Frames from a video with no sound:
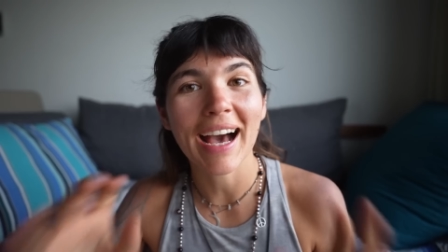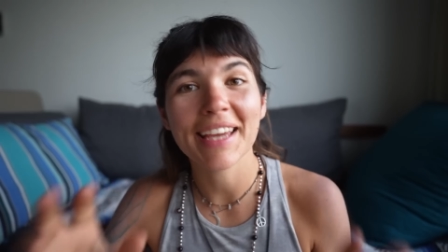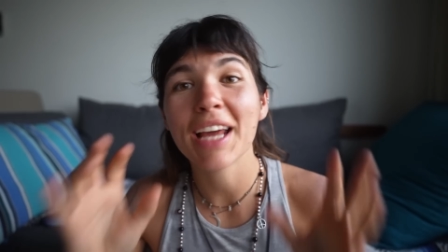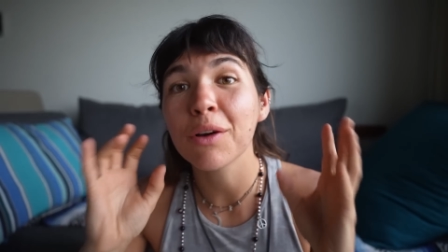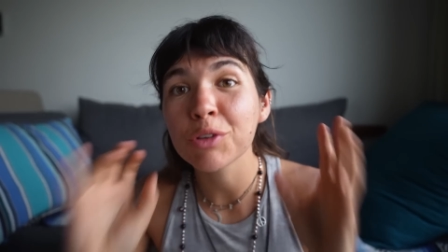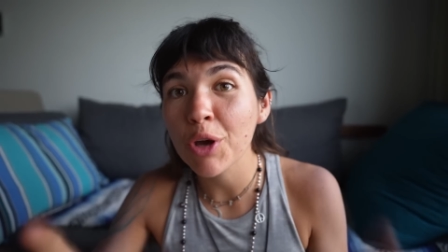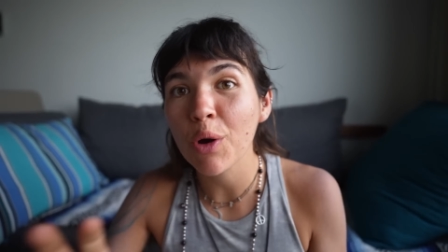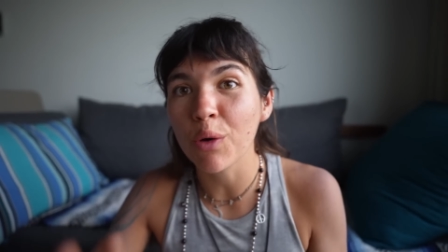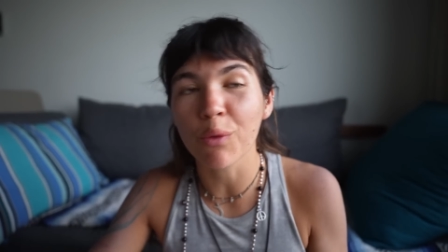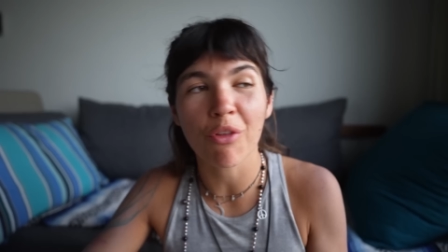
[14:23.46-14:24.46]
I now
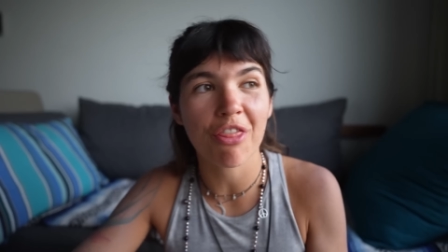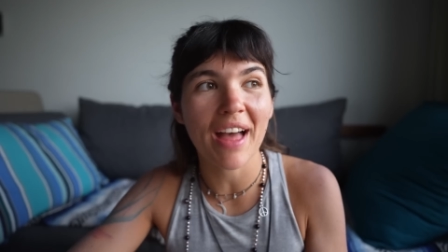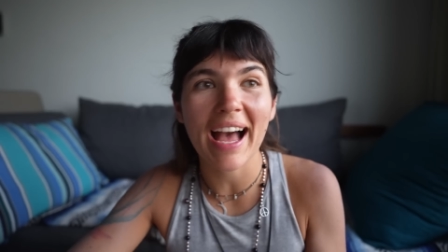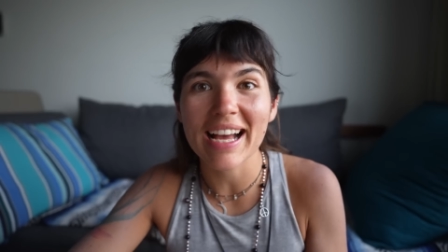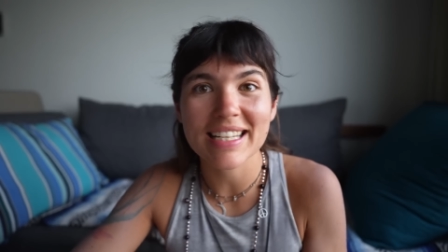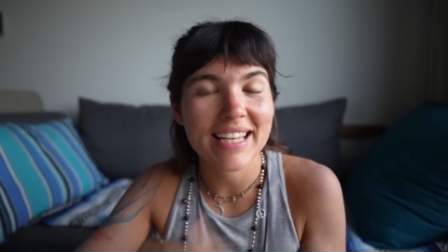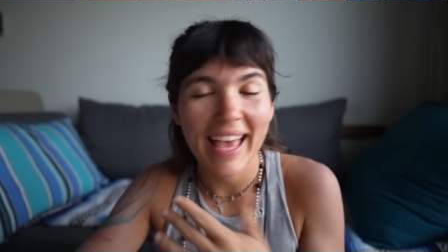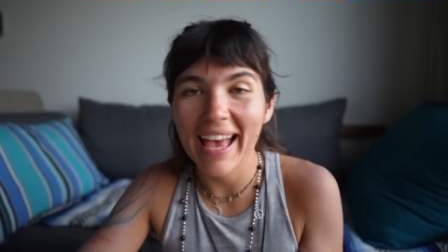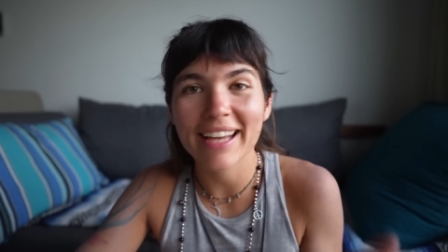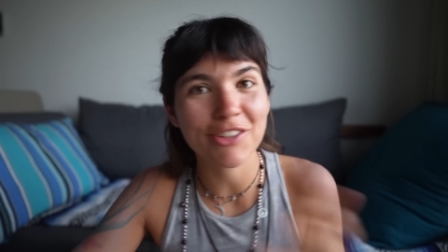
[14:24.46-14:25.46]
know that
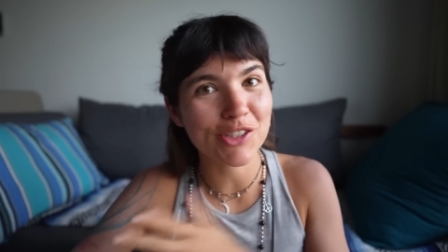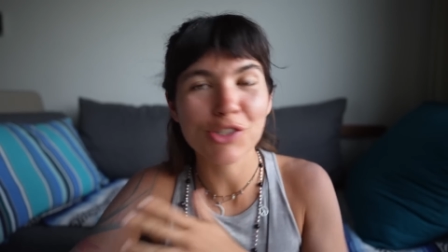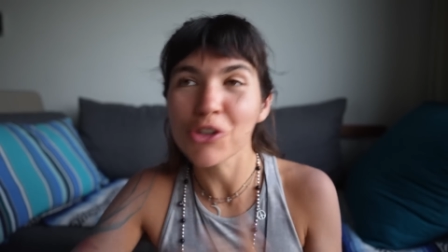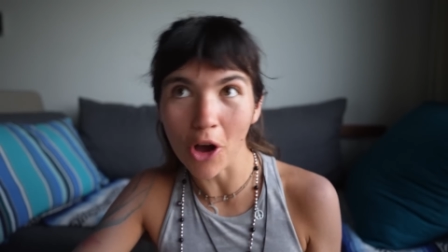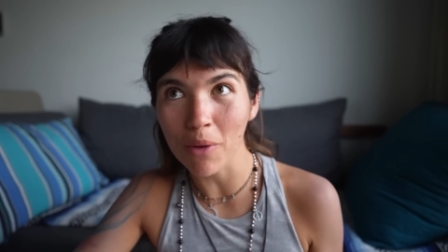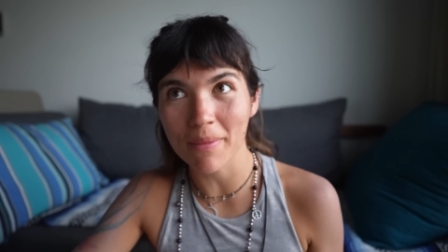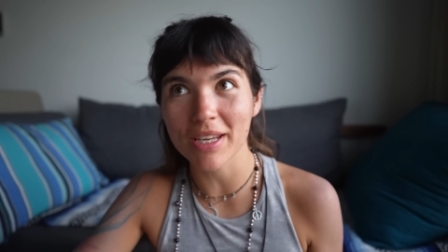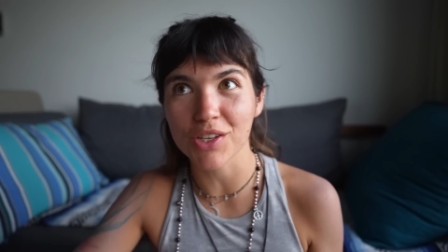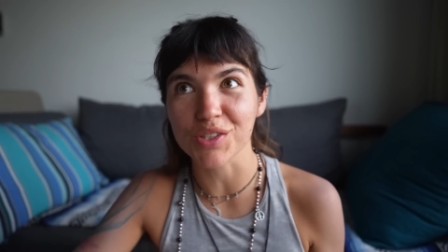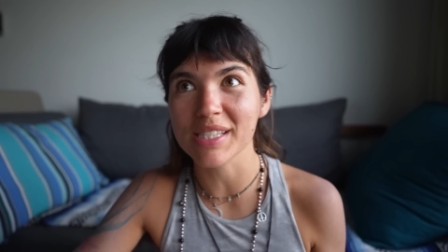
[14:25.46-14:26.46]
hair does not
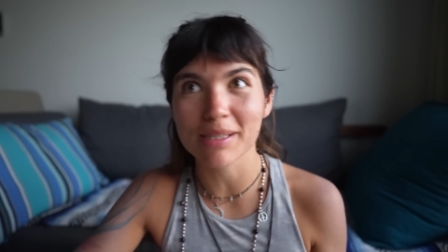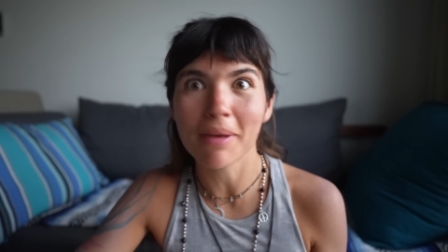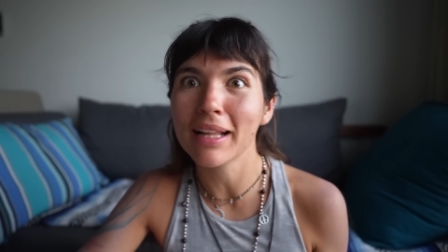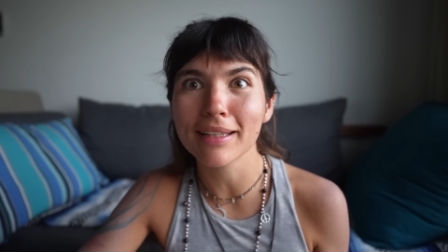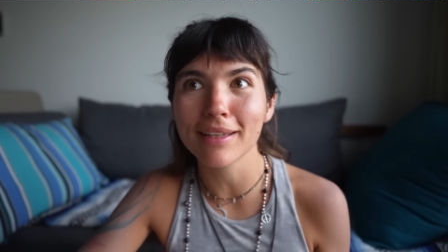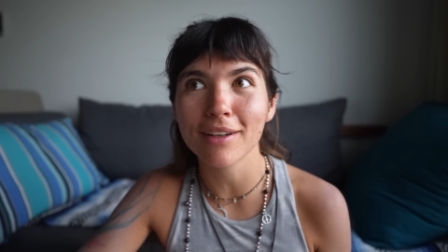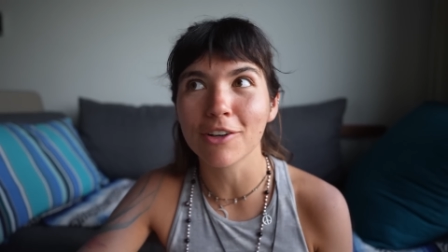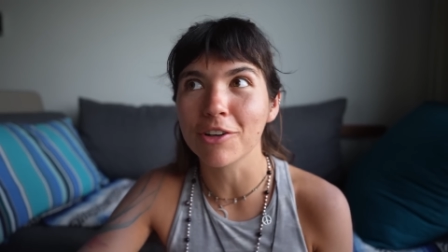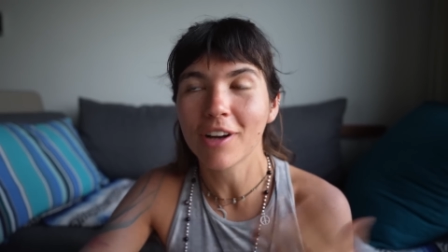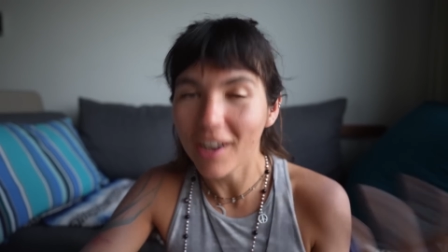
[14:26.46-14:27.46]
make you smelly
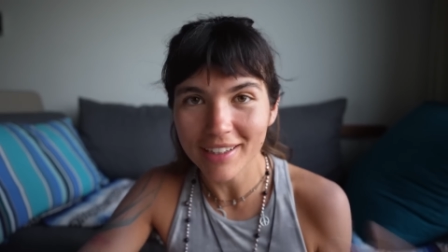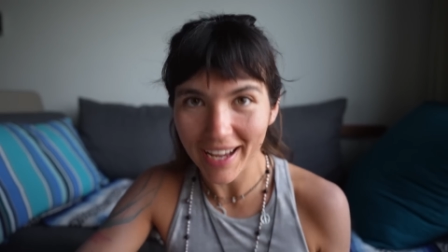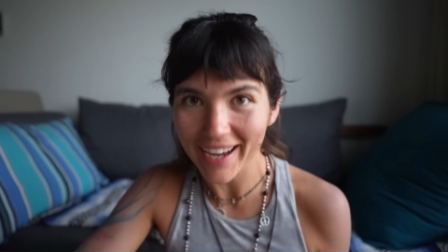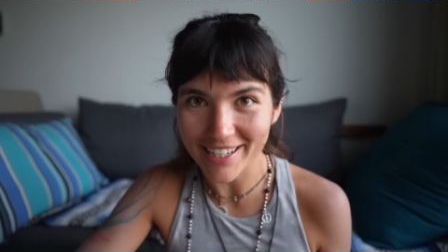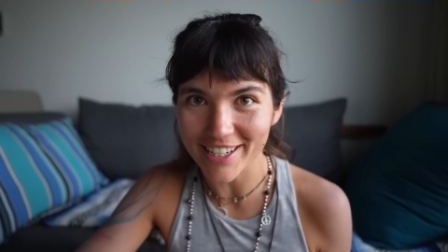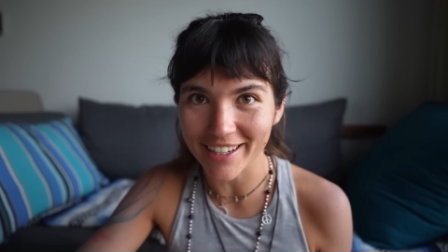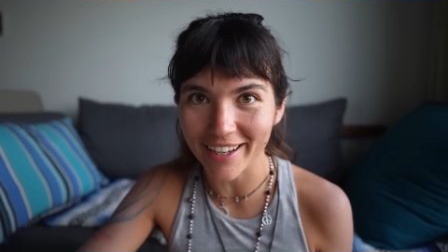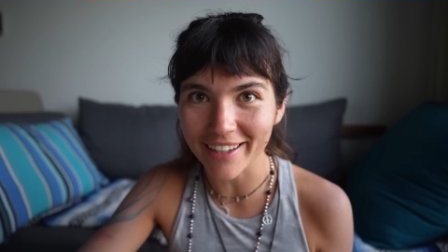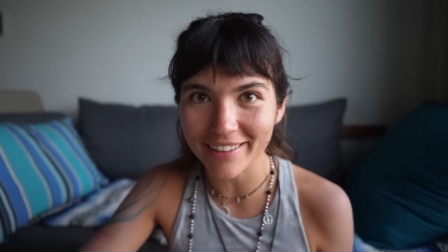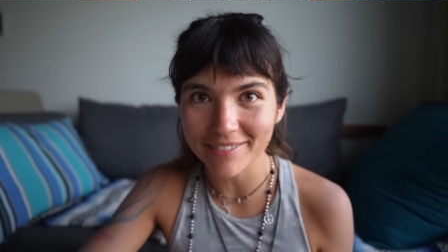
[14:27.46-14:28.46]
or
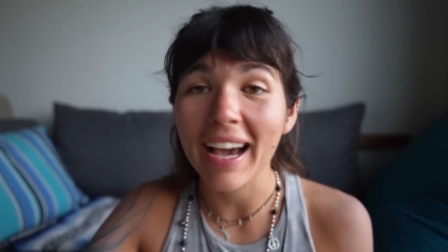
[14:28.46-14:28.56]
unhygienic.